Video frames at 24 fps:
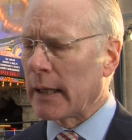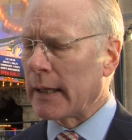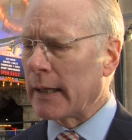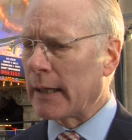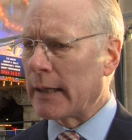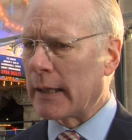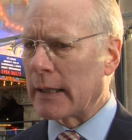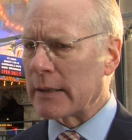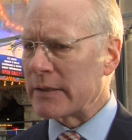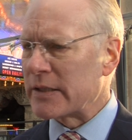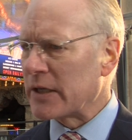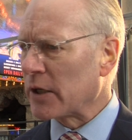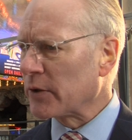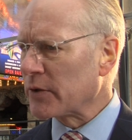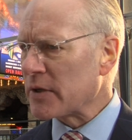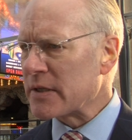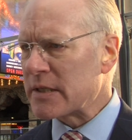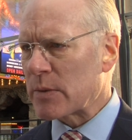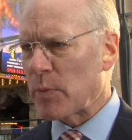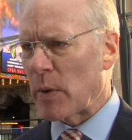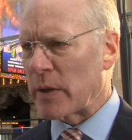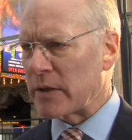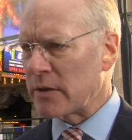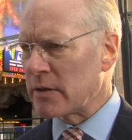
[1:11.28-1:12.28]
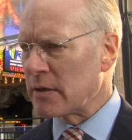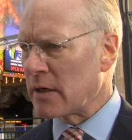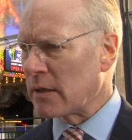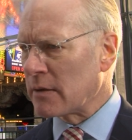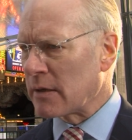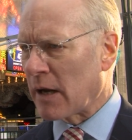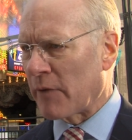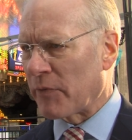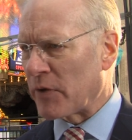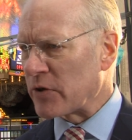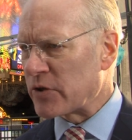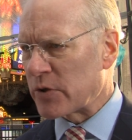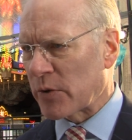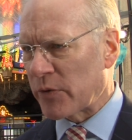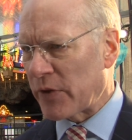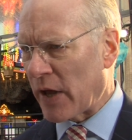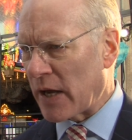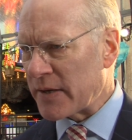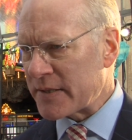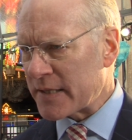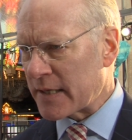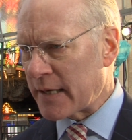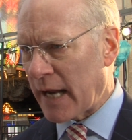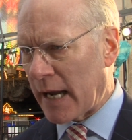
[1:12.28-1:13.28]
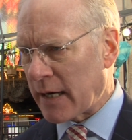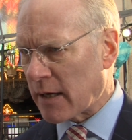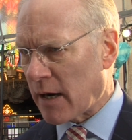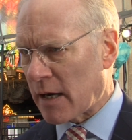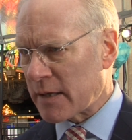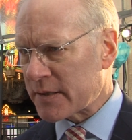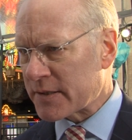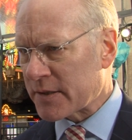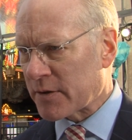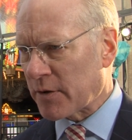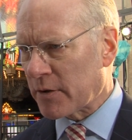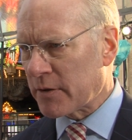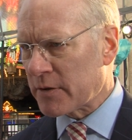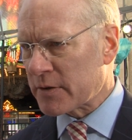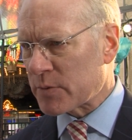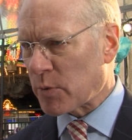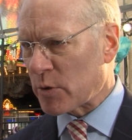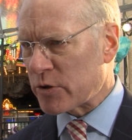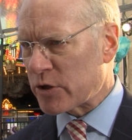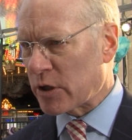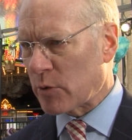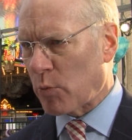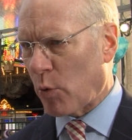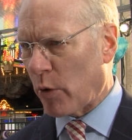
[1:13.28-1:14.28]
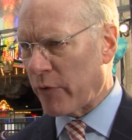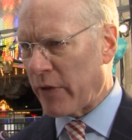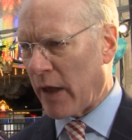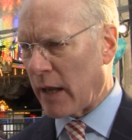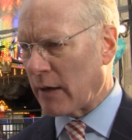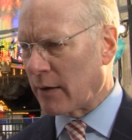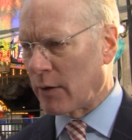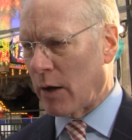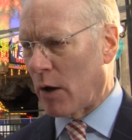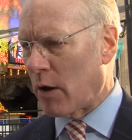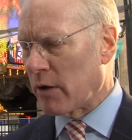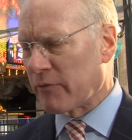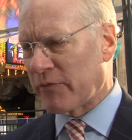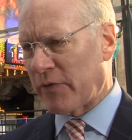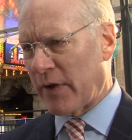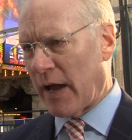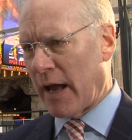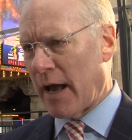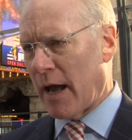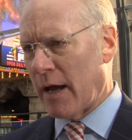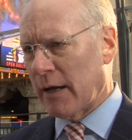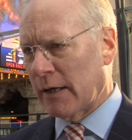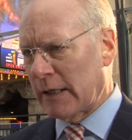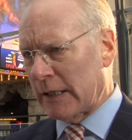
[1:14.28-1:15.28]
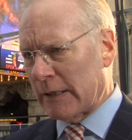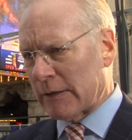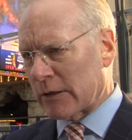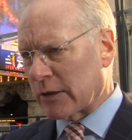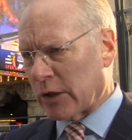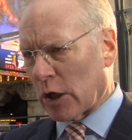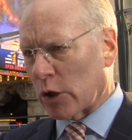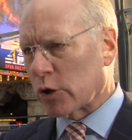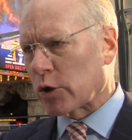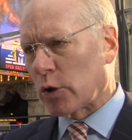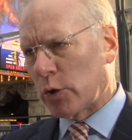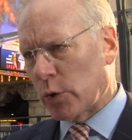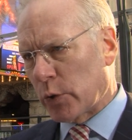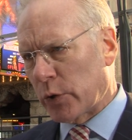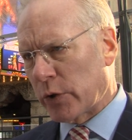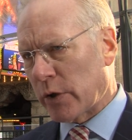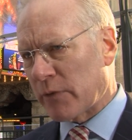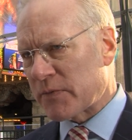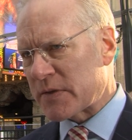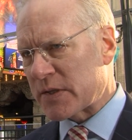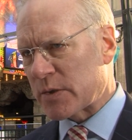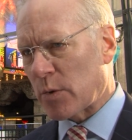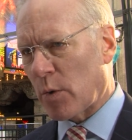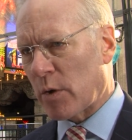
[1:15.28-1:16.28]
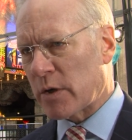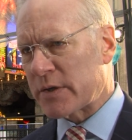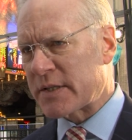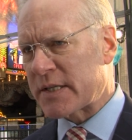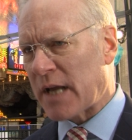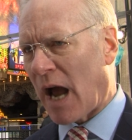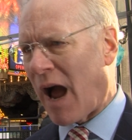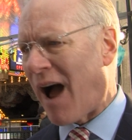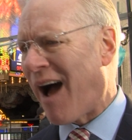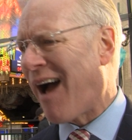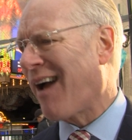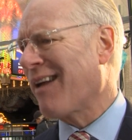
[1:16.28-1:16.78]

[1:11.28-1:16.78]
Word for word: uh, Tilda Swinton at the 2008 Oscars, where she wore that Lanvin cocoon of sorts,